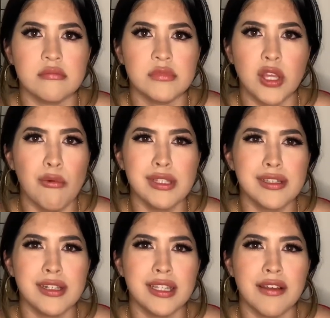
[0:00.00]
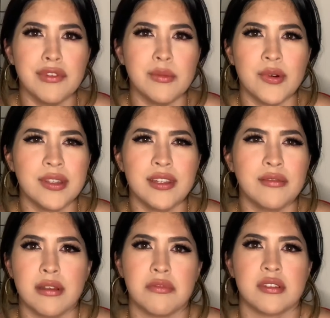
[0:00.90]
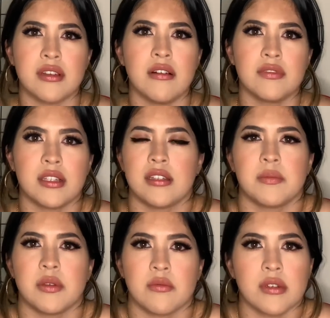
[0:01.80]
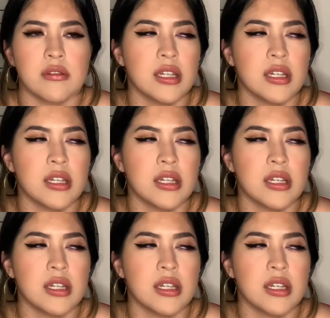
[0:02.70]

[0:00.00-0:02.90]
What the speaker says: no one's going to love you more than you love yourself. Like, let's be real.